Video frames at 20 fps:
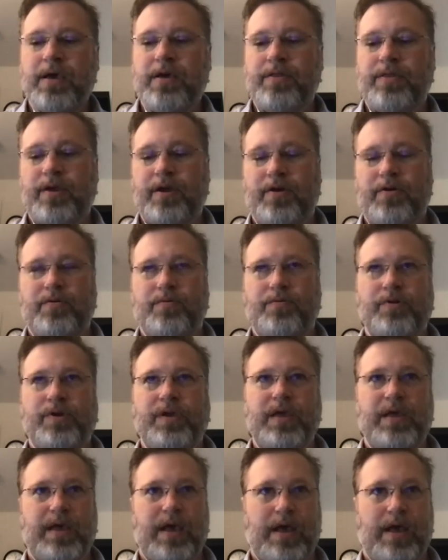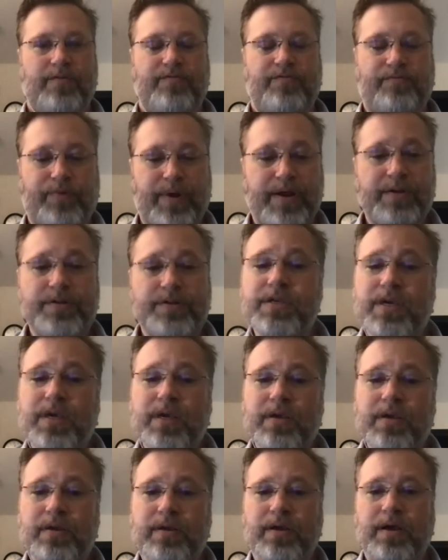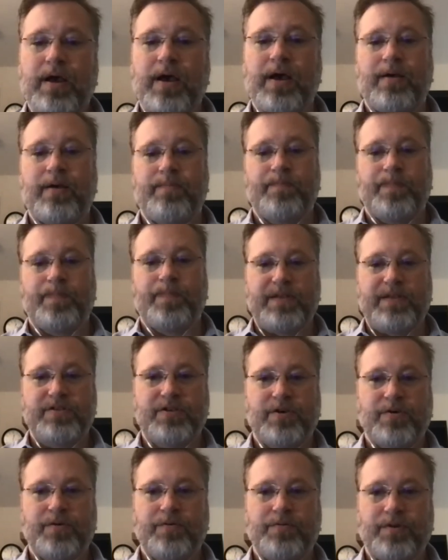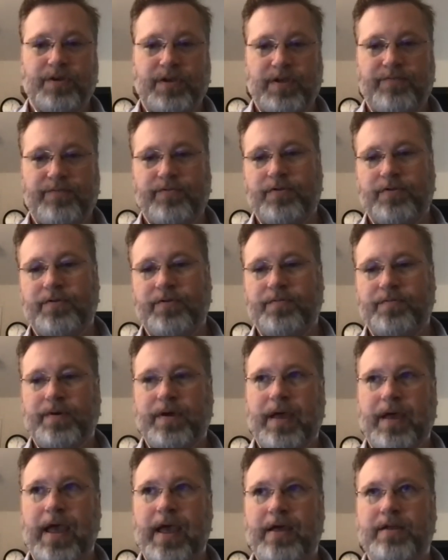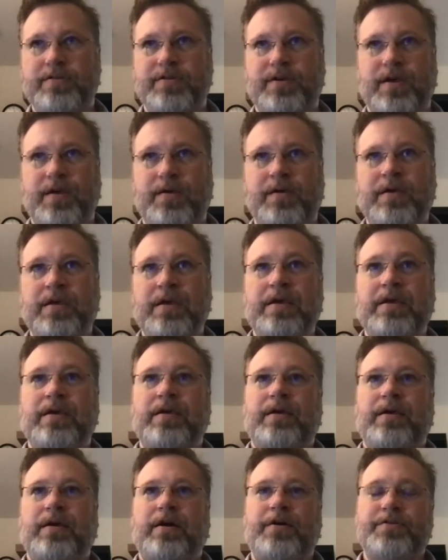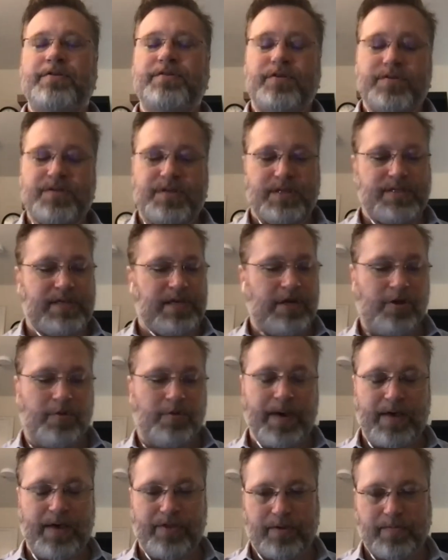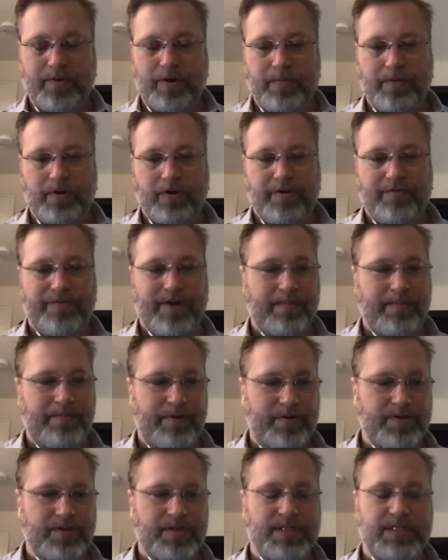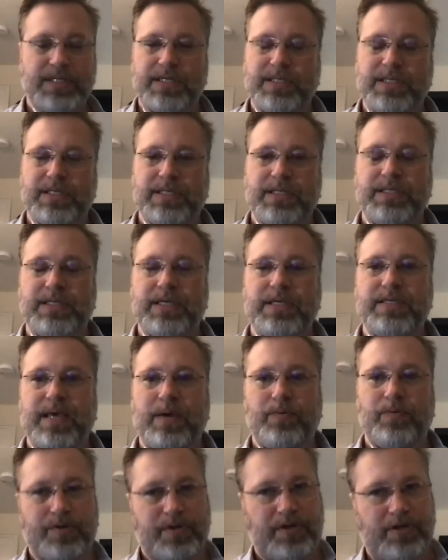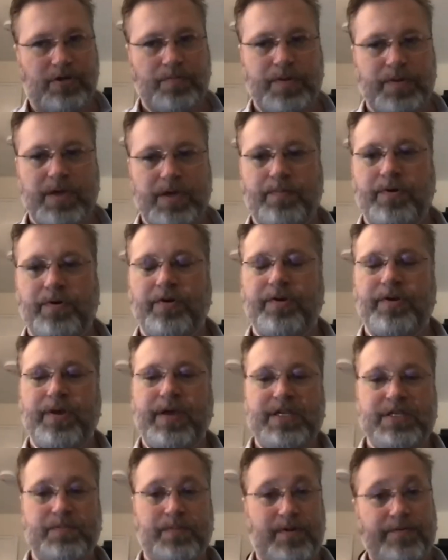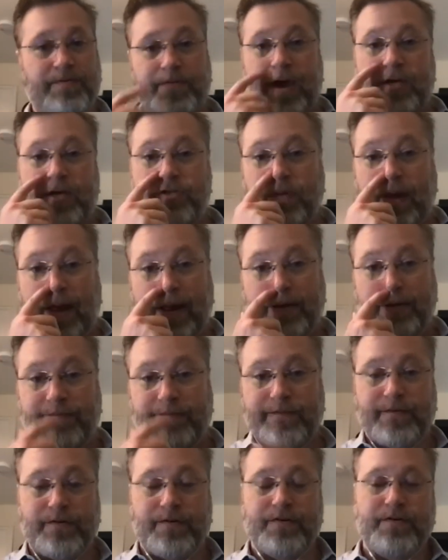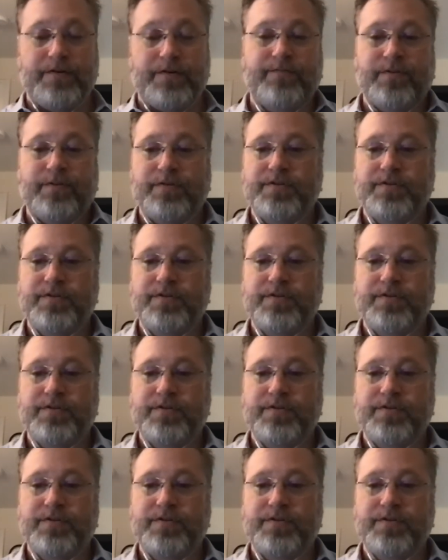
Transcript: They're looking at frailty. Um, so looking for, and uh, also since idiopathic pulmonary fibrosis is a disease that will kill people, it's been fast tracked for, for